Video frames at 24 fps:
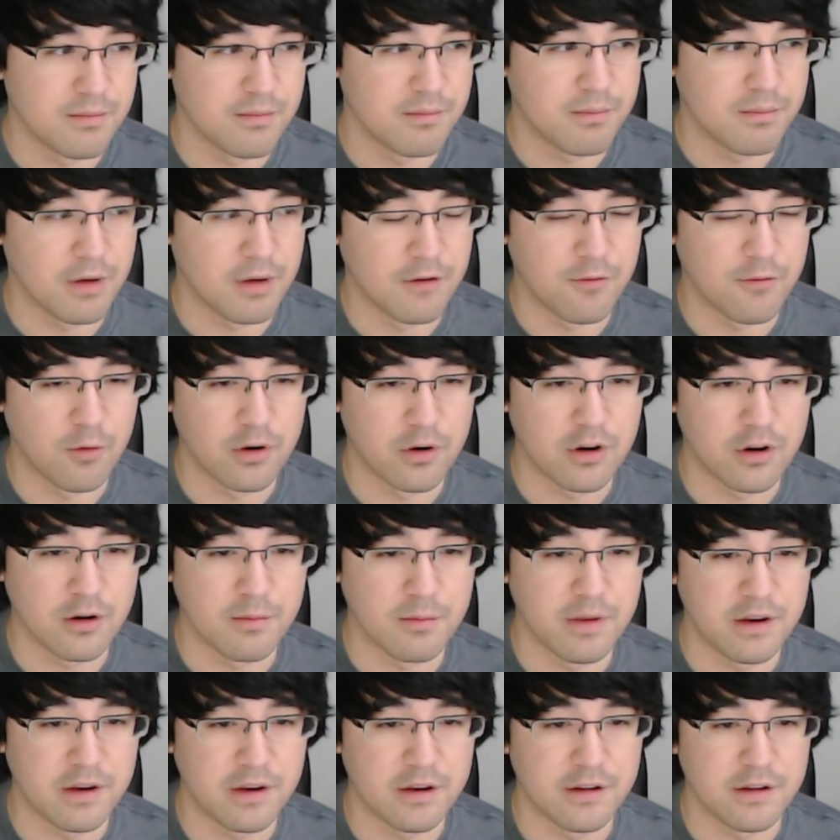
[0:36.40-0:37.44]
buff one of your
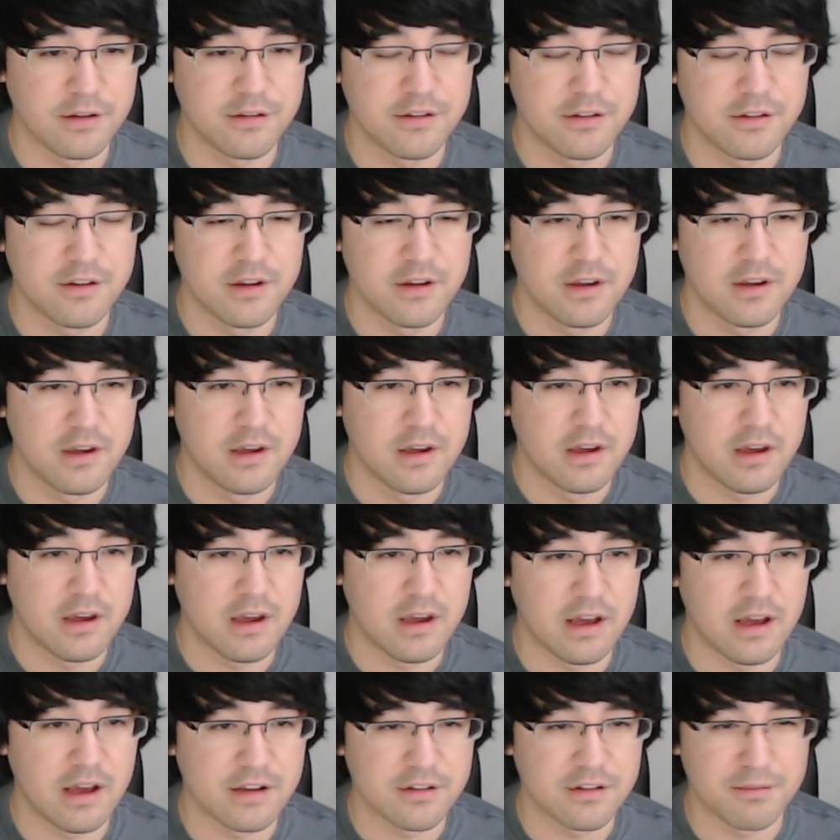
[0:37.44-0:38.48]
minions.
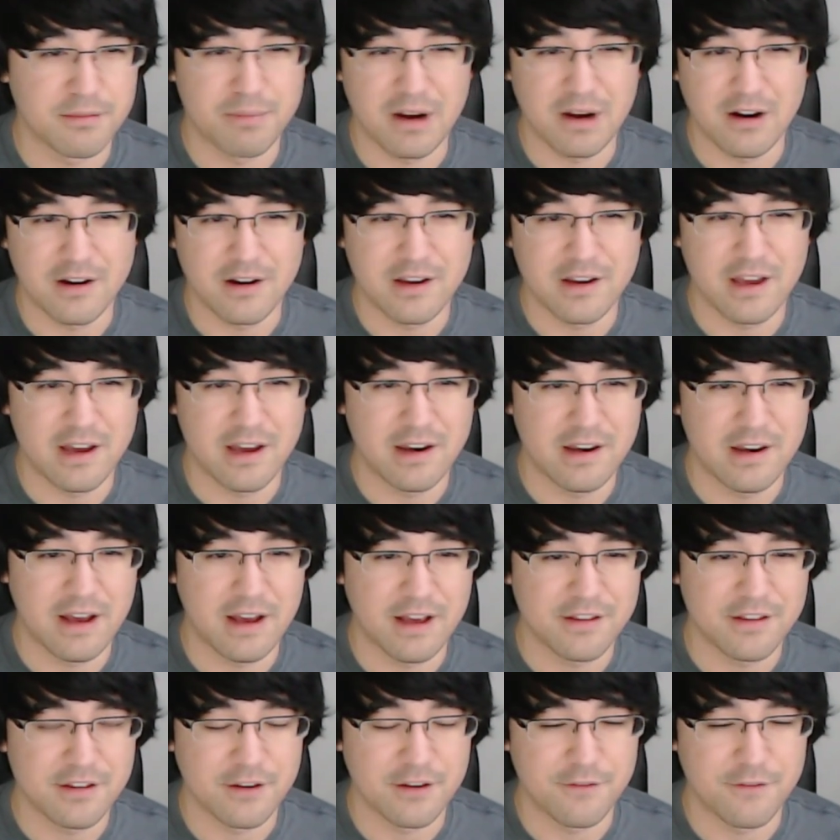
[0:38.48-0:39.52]
It has a
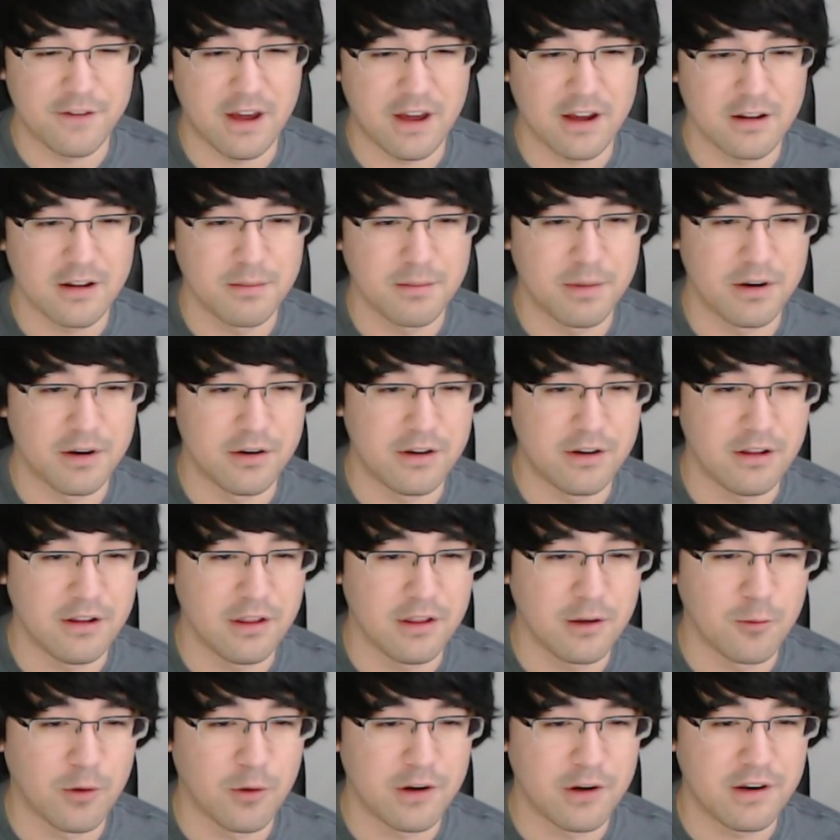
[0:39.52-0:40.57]
Baron-Geddon-esque effect, but
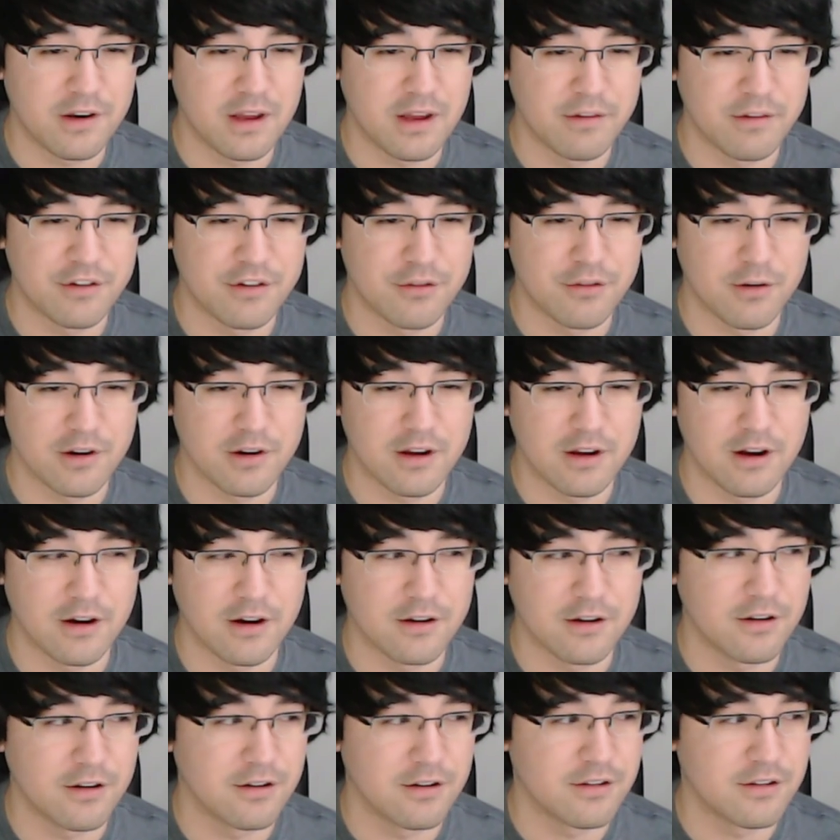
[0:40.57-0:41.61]
dealing 1 damage to all
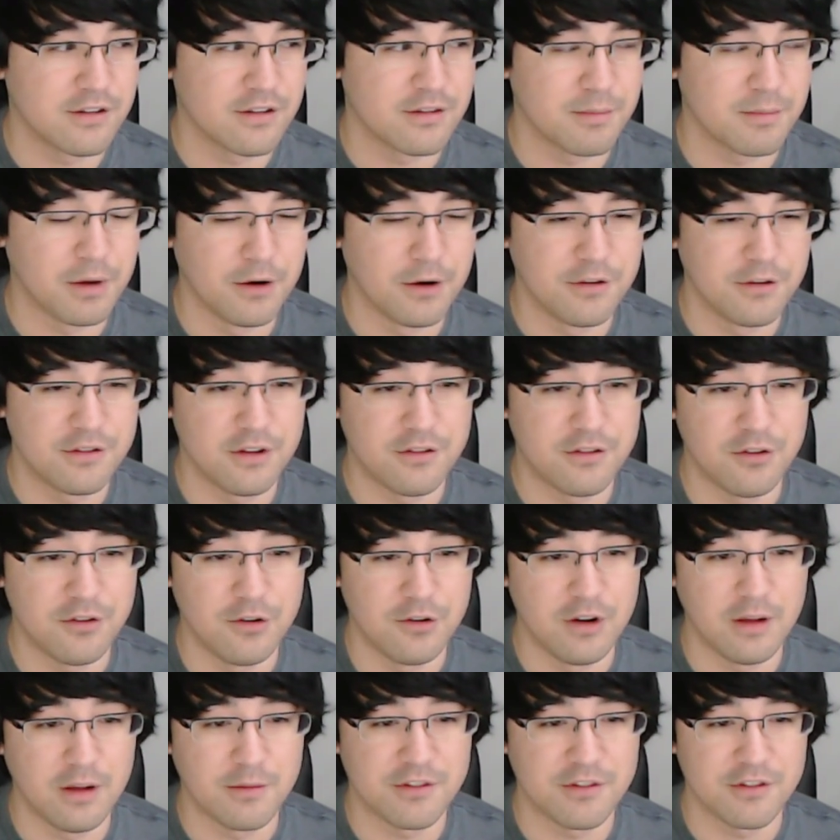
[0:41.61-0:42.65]
characters as opposed to 2
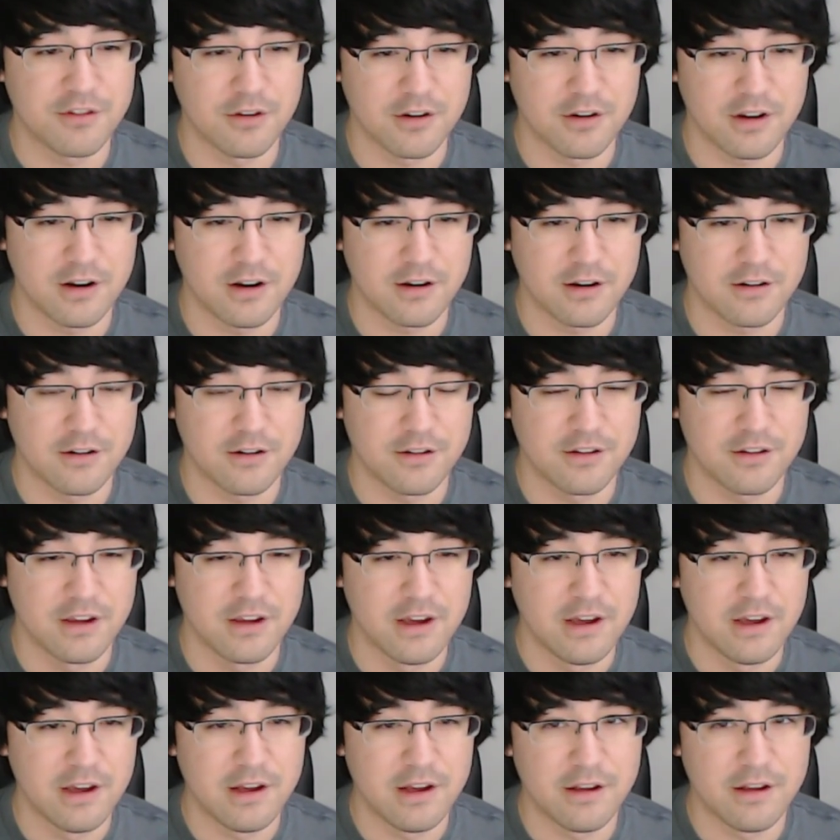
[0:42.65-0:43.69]
damage to all characters
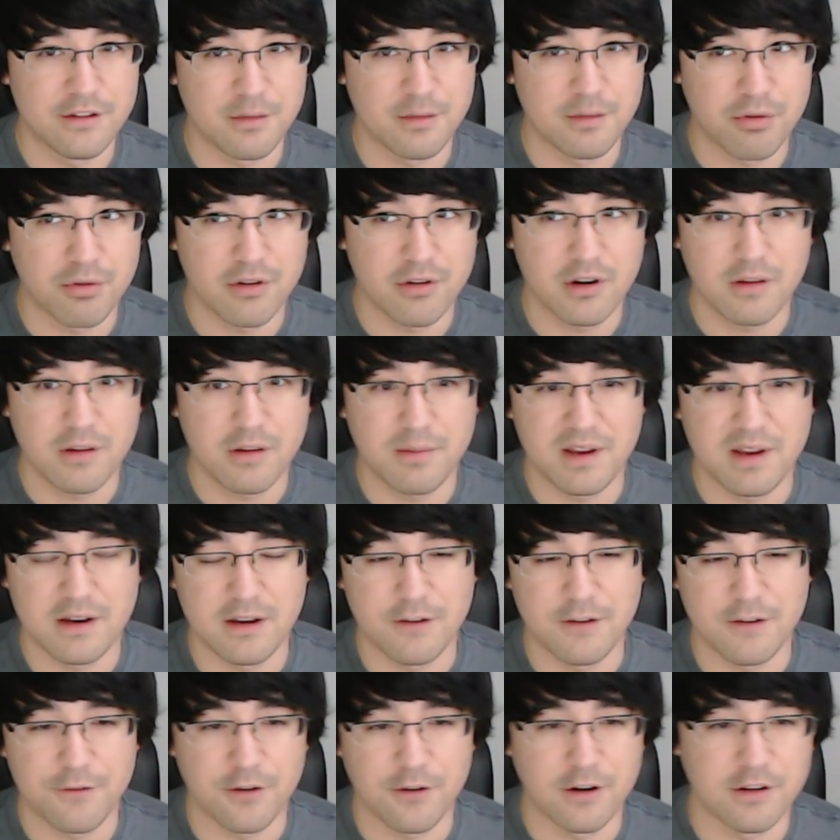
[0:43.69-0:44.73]
is a pretty big
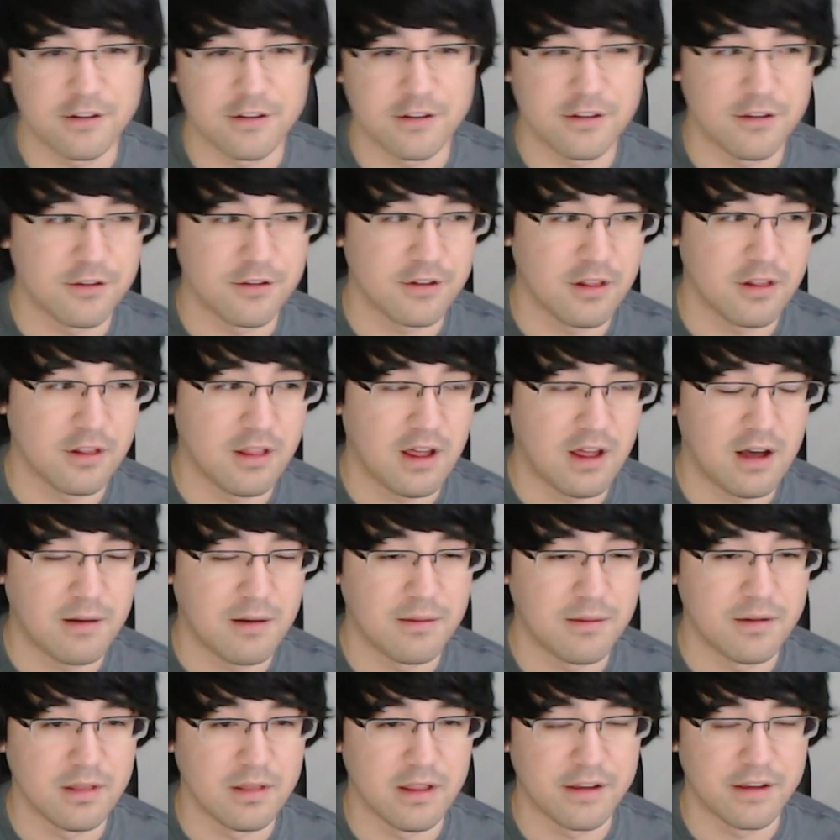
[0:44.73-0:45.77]
difference. There's a
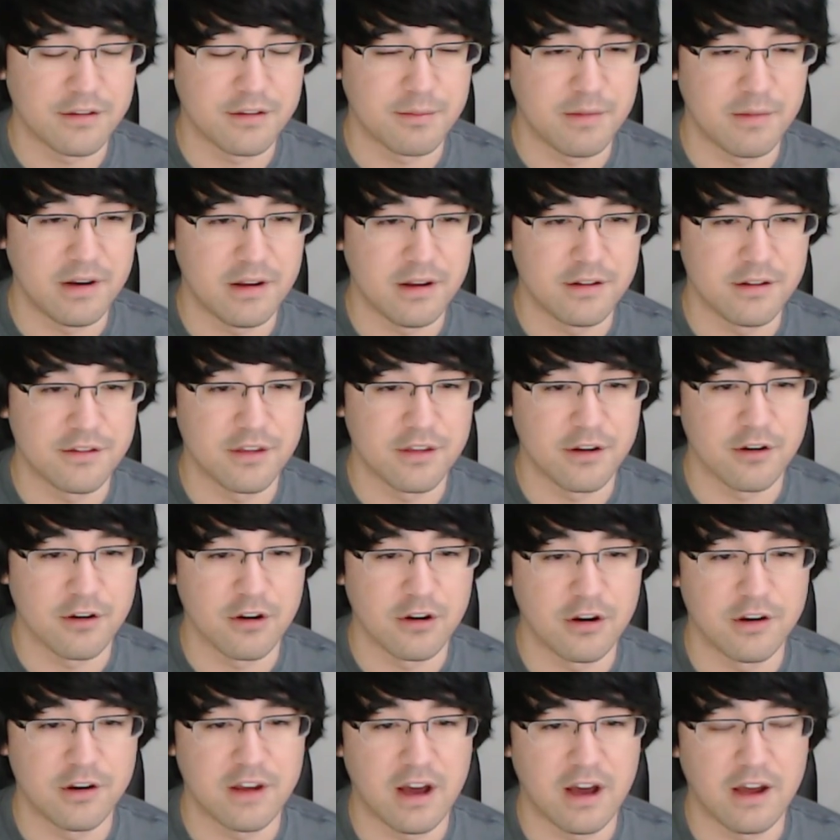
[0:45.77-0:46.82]
lot less minions that are
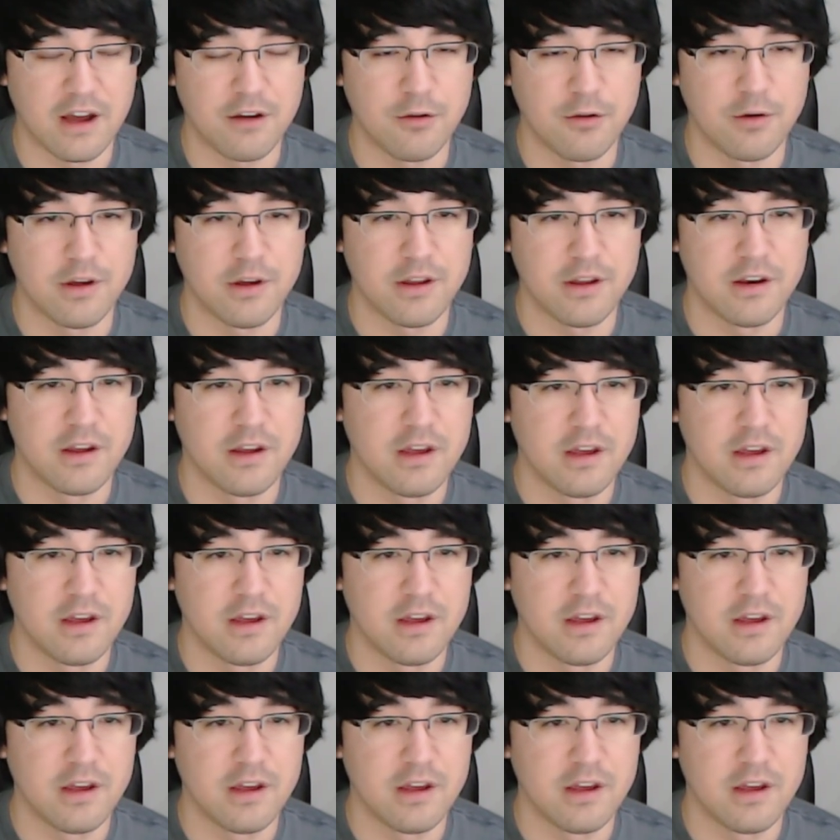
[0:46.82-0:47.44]
going to die to it.